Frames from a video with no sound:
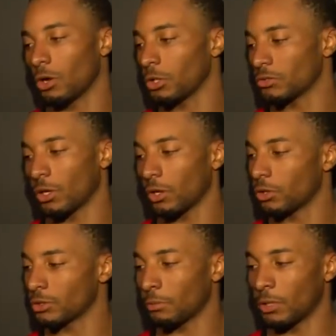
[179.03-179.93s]
You're always trying to
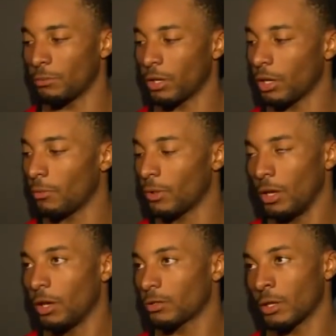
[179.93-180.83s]
learn something and pick up
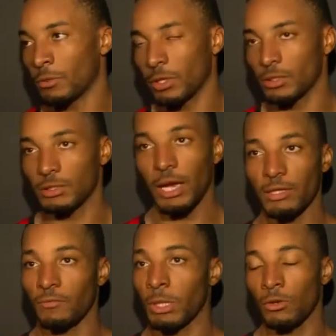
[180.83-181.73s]
something because
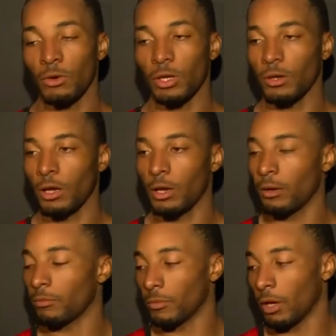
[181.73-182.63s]
guys have been doing it
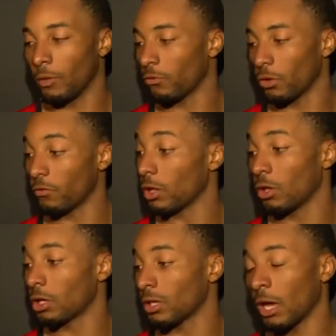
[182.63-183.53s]
um, um, for a really
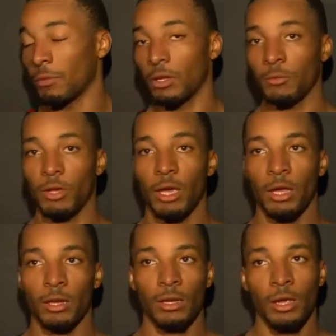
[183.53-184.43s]
long time in the
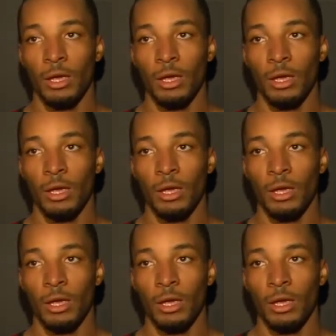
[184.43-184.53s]
NBA, and,